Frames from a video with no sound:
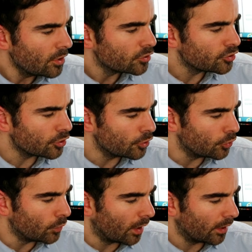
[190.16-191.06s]

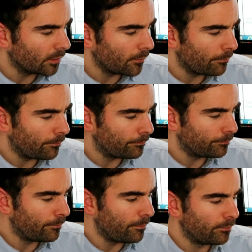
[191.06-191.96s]
to
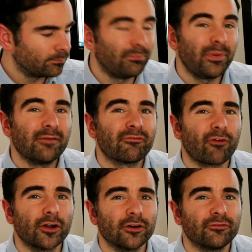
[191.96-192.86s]
be in
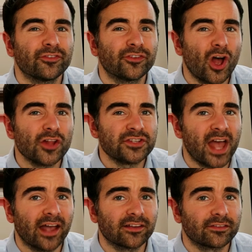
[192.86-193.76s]
front of certain
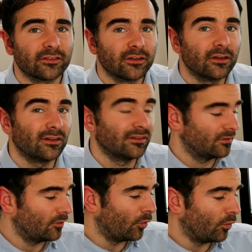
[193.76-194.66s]
text,
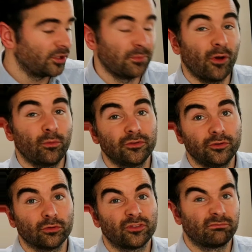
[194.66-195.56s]
or you might want
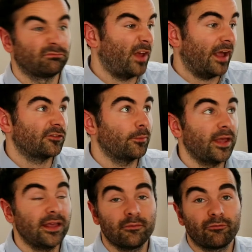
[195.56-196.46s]
your text to
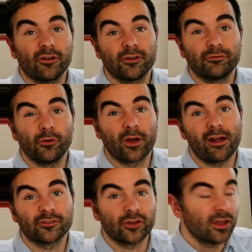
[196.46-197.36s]
be in front of your
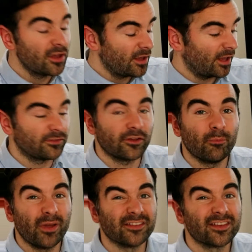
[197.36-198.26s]
character in certain
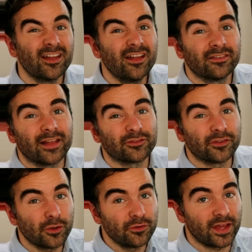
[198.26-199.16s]
bits. Now to
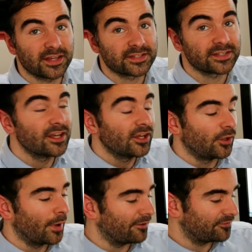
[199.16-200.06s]
do this, you
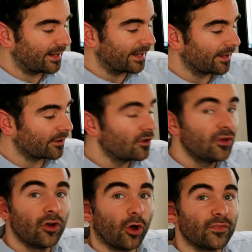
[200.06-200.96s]
have to click
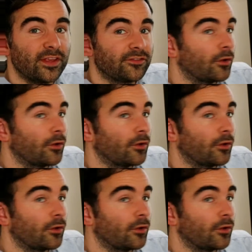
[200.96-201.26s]
on these two